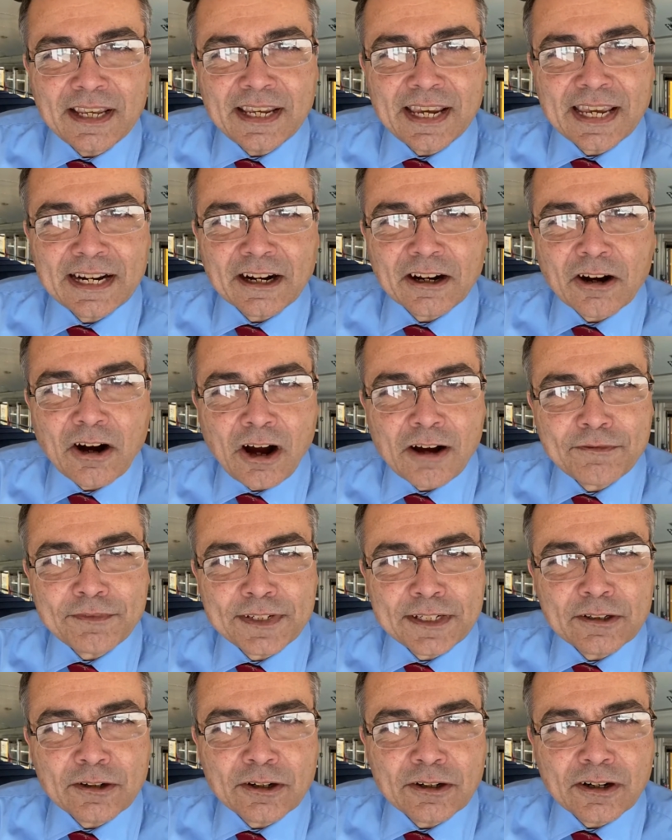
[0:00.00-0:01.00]
and a
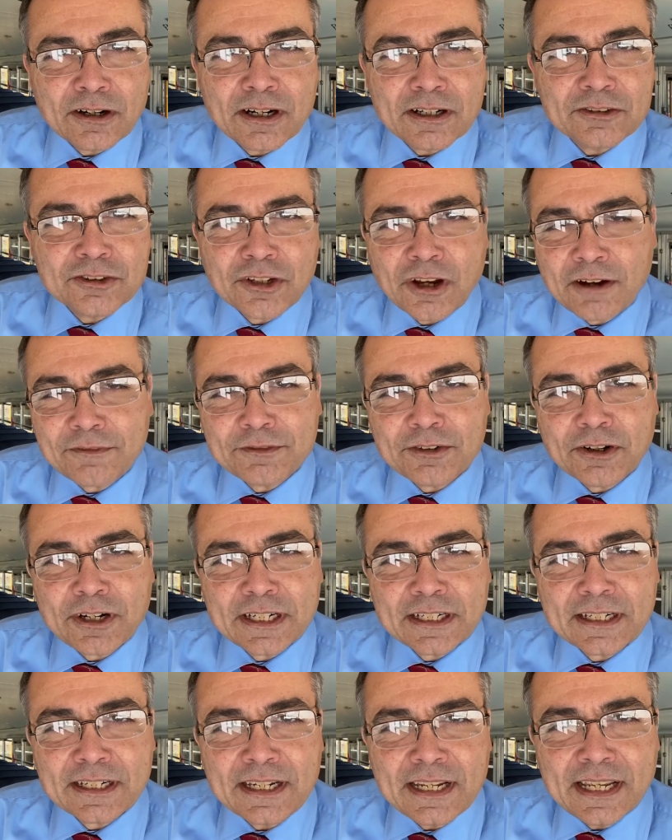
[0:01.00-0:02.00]
coffee or a soft
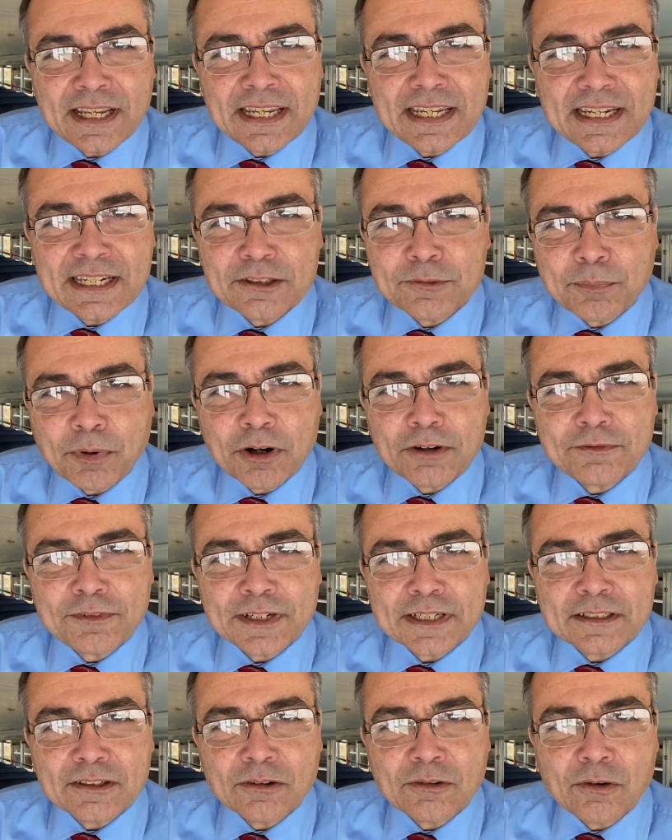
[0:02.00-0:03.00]
drink is perfect.